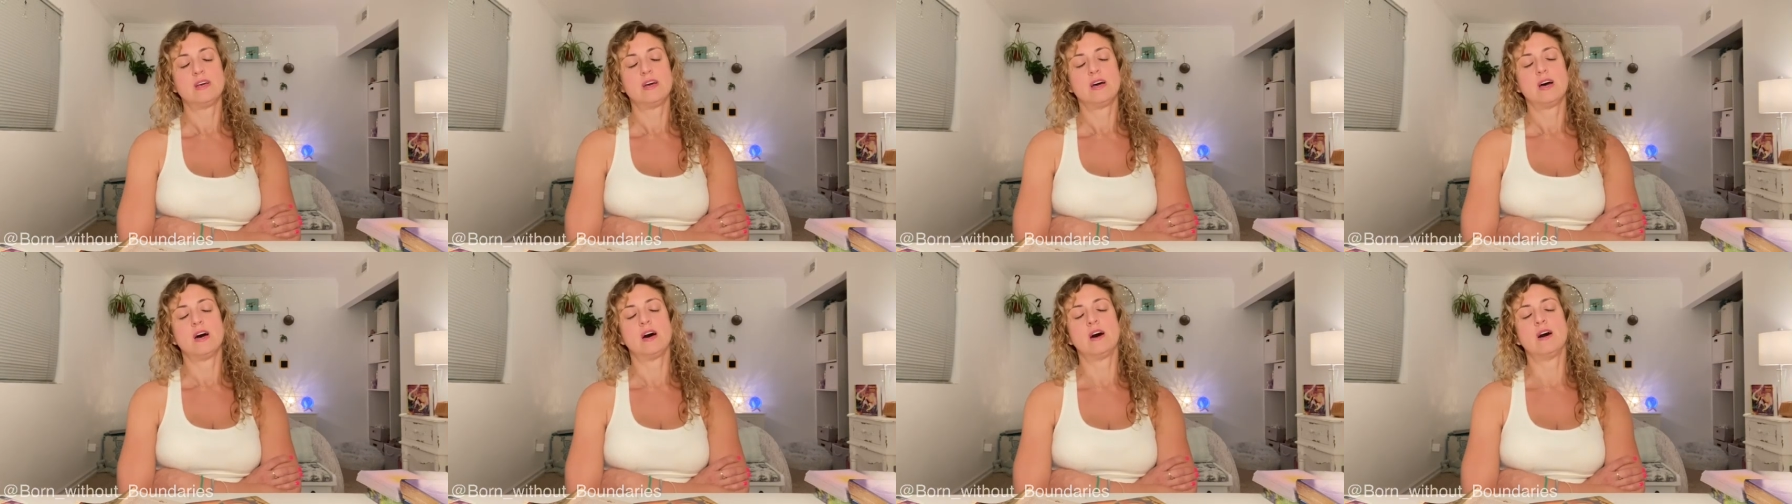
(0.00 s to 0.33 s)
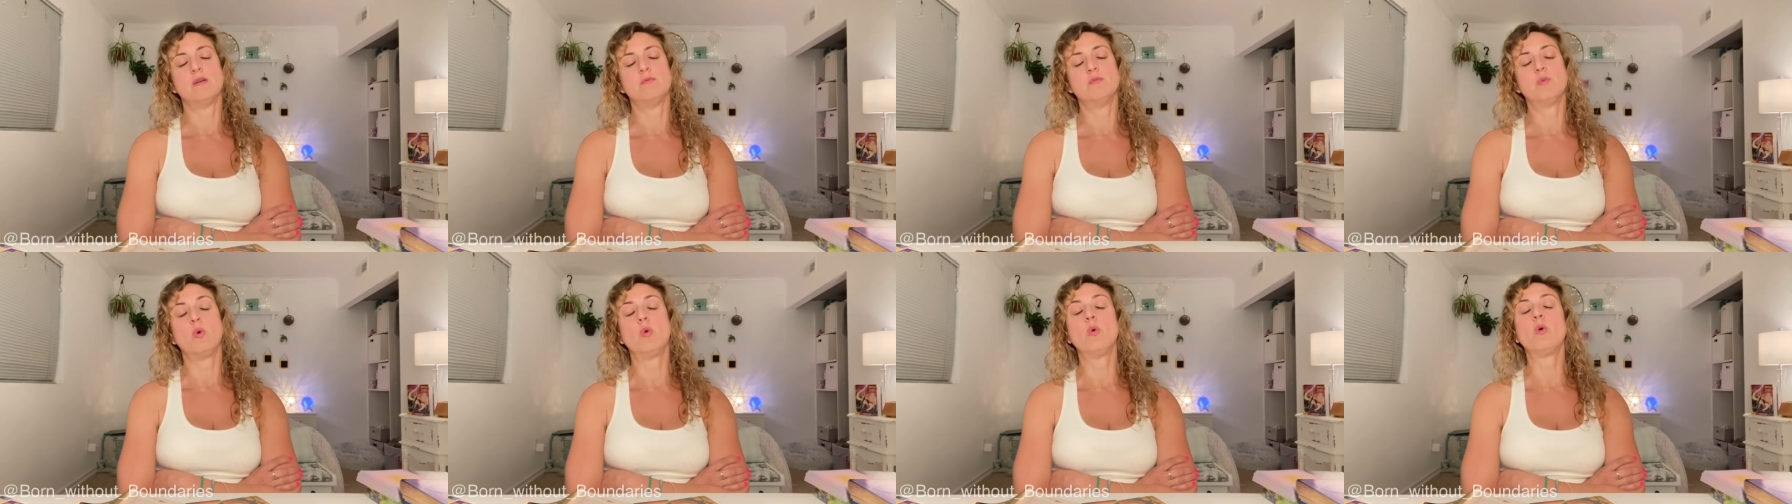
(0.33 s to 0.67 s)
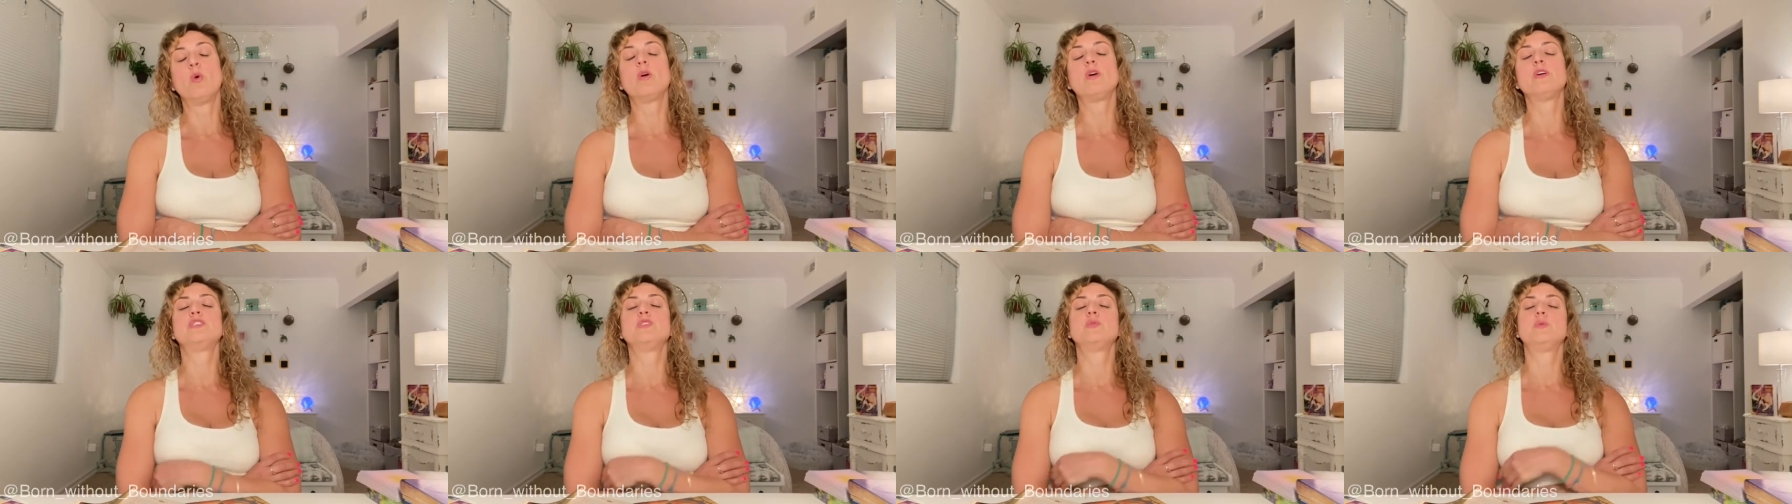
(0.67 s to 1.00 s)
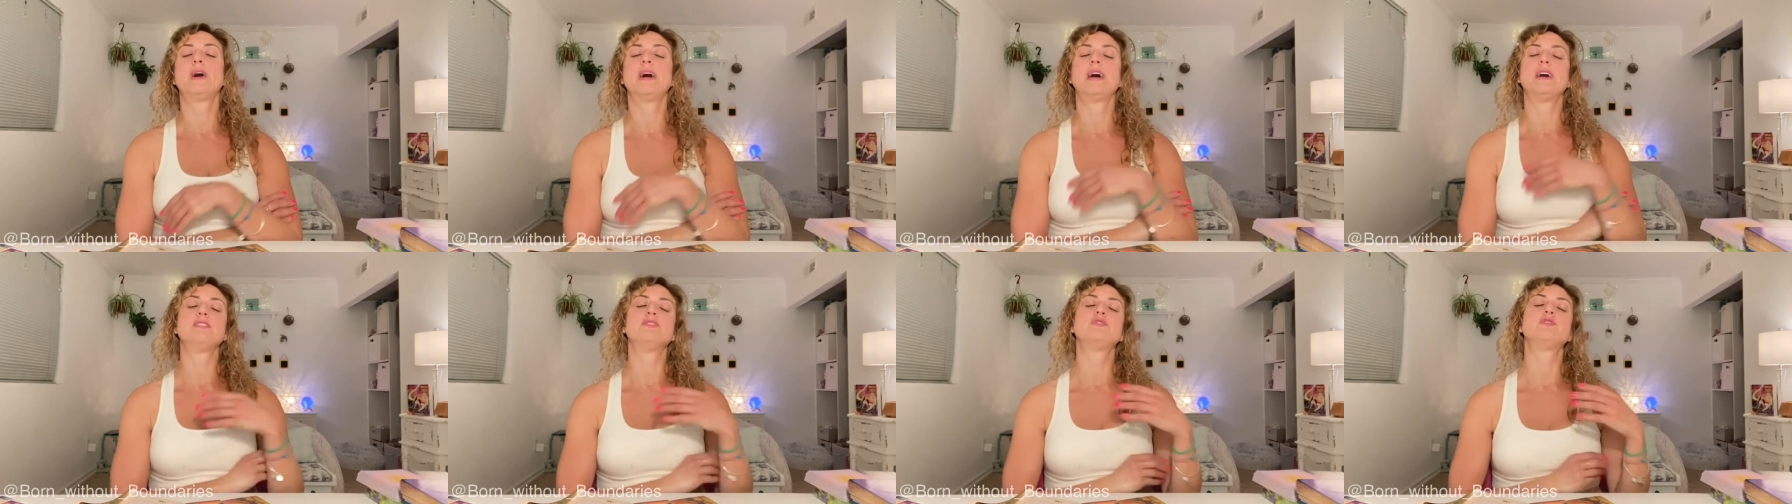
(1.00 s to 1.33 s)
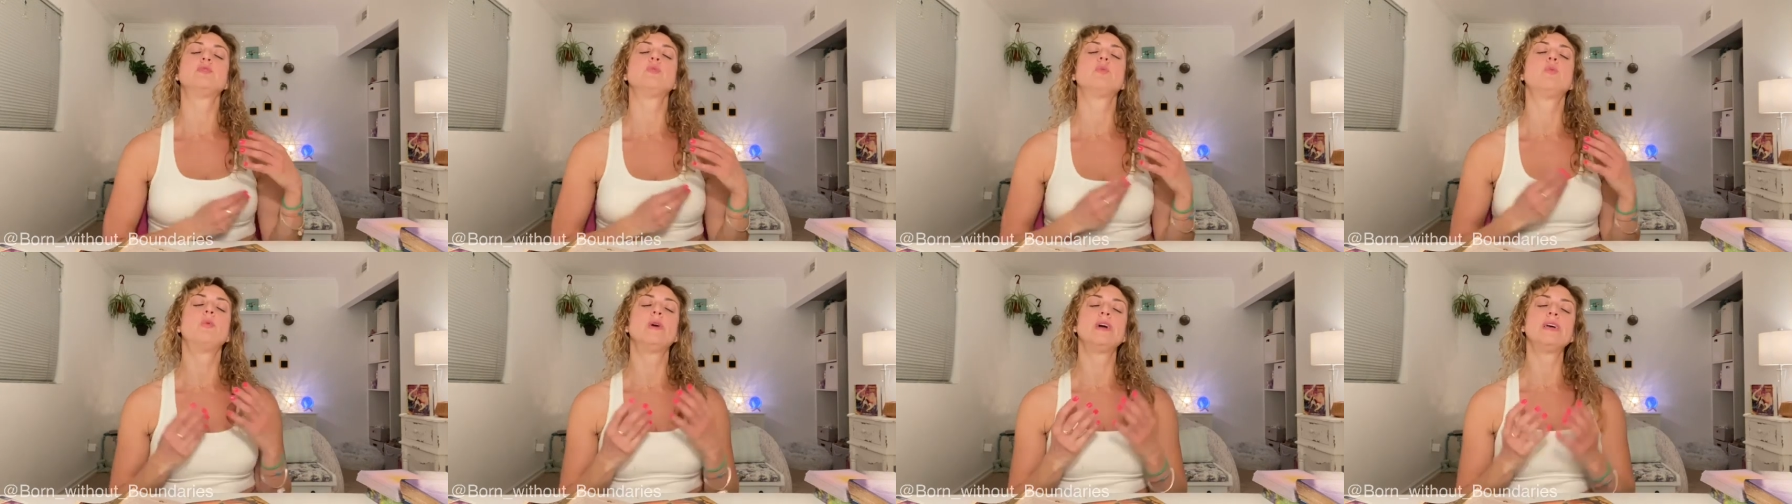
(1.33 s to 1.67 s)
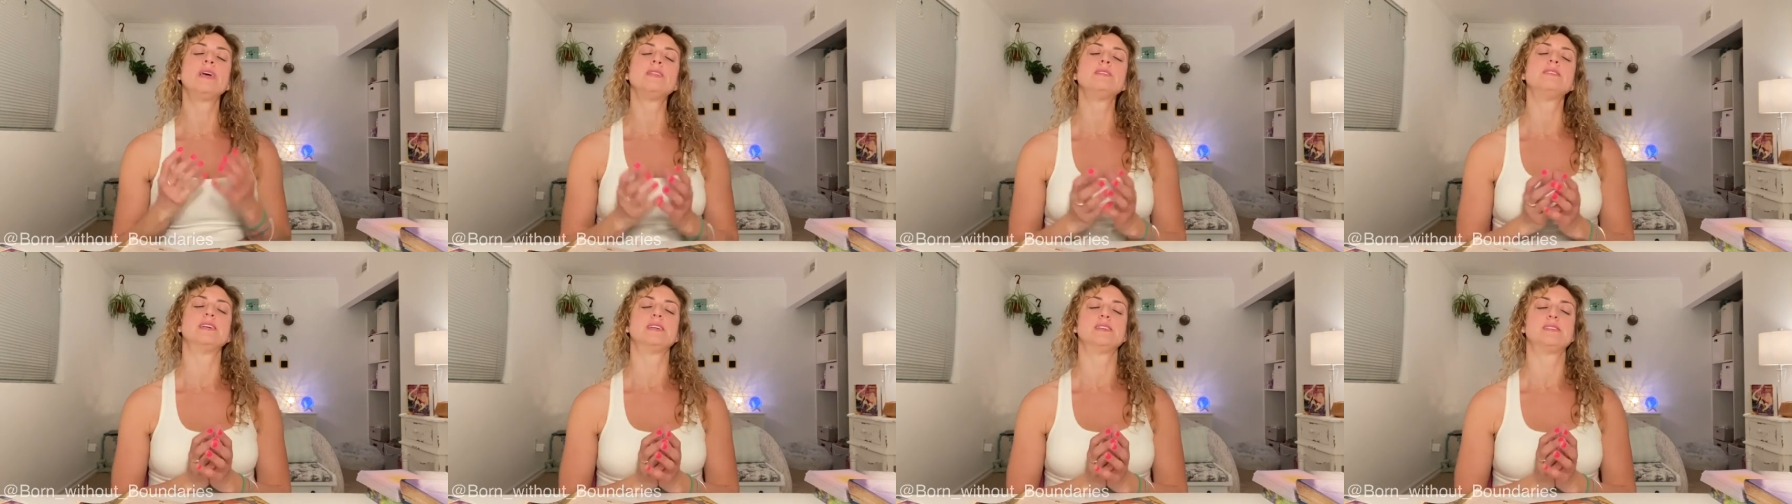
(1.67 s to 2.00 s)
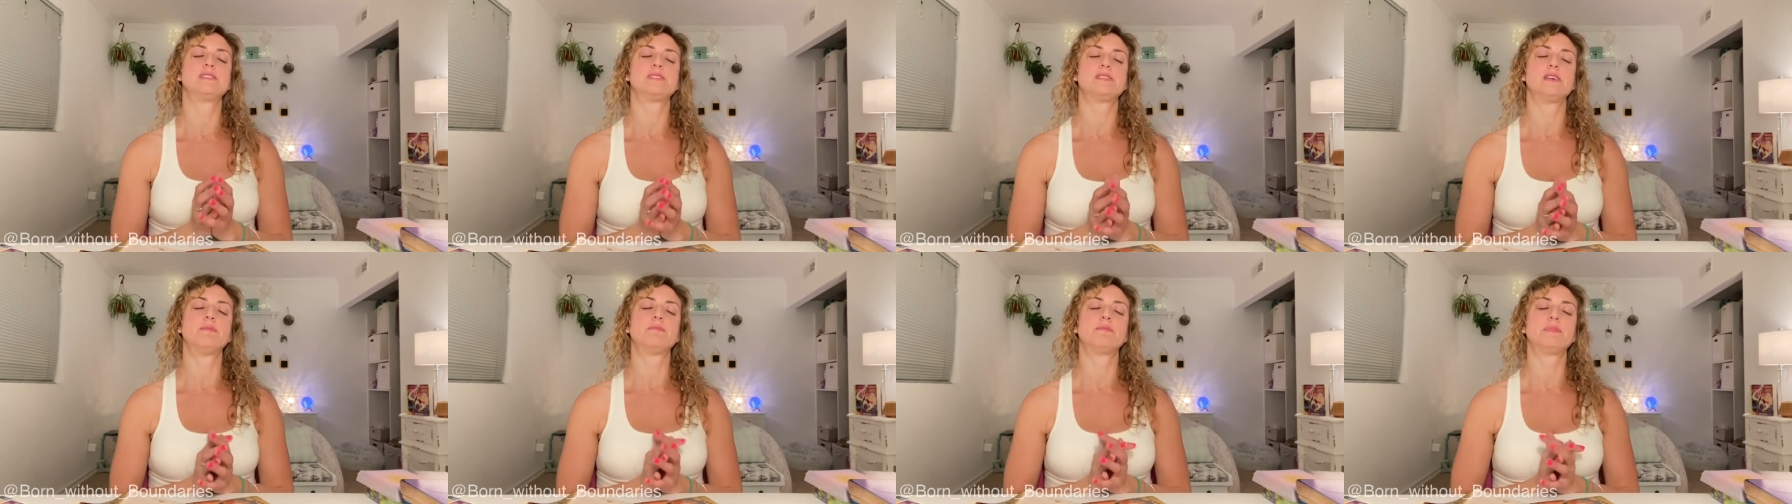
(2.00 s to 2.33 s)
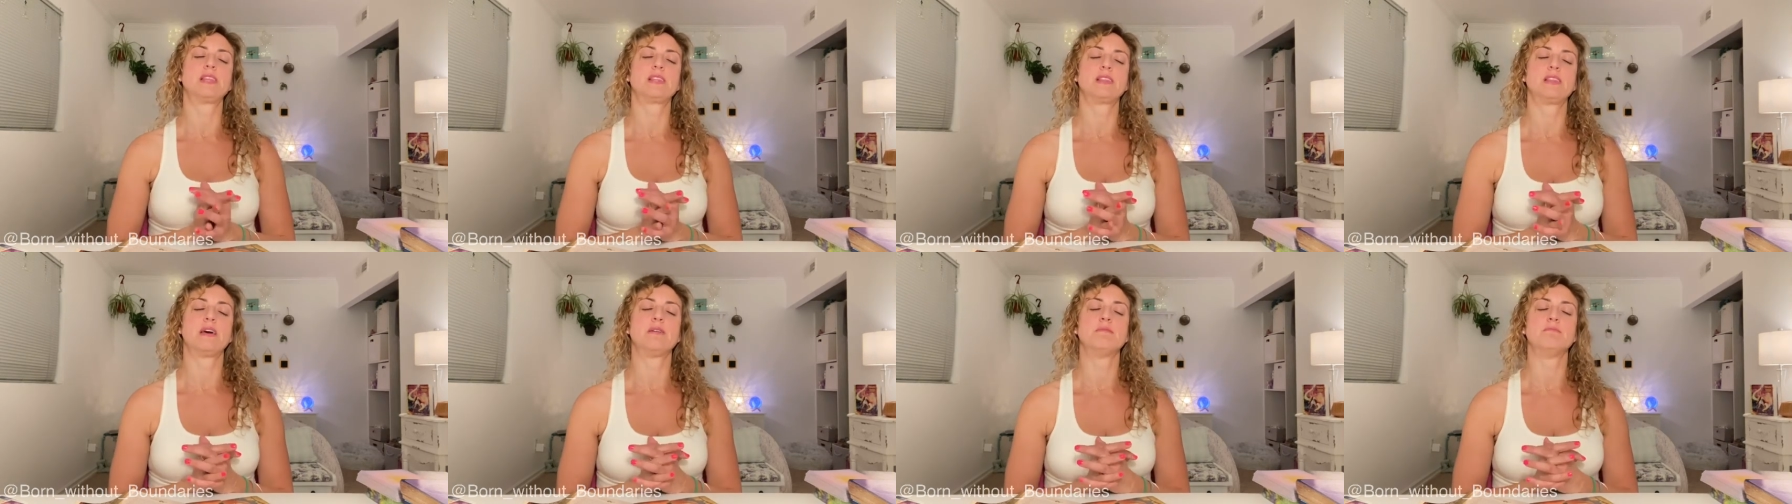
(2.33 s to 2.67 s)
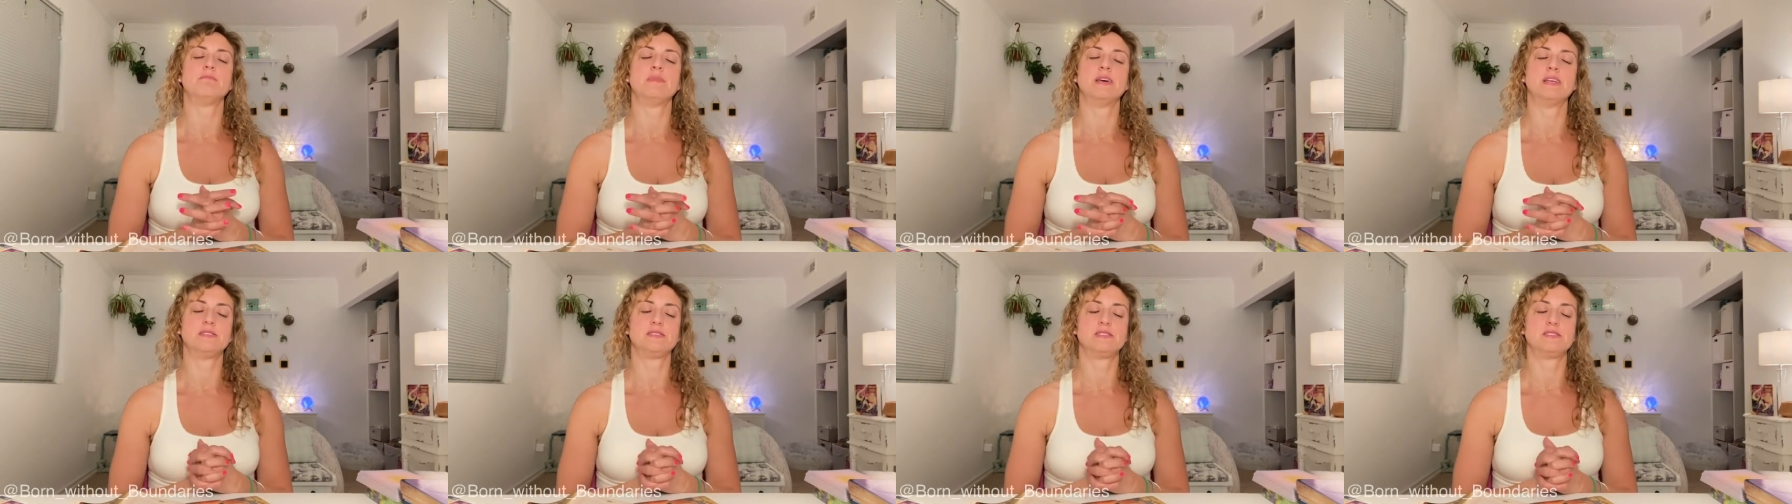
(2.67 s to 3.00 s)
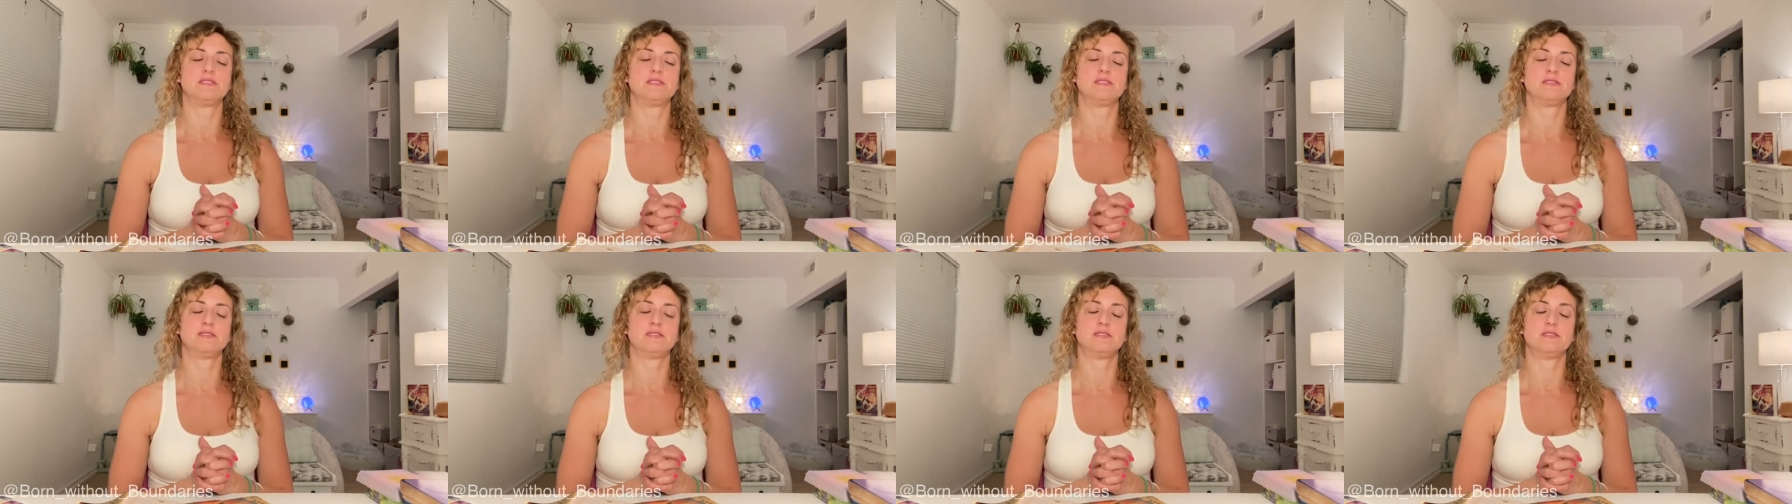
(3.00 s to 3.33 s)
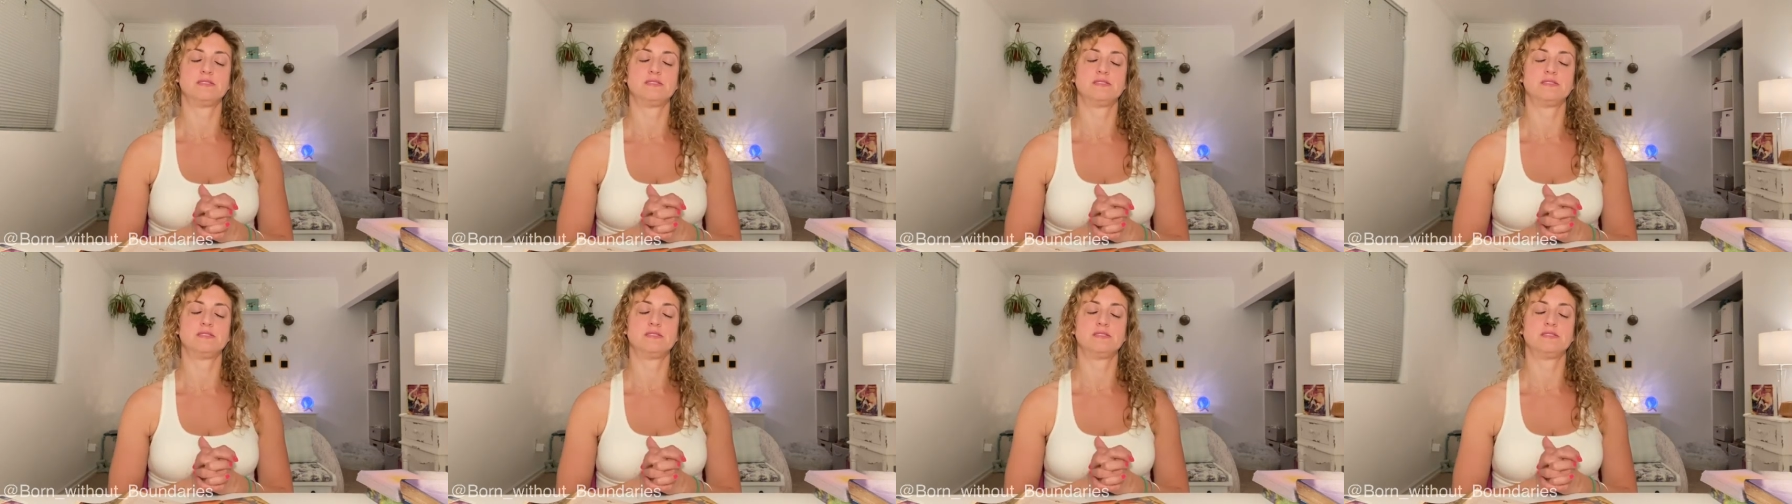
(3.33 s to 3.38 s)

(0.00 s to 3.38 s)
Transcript: Um, or you had to witness something that meant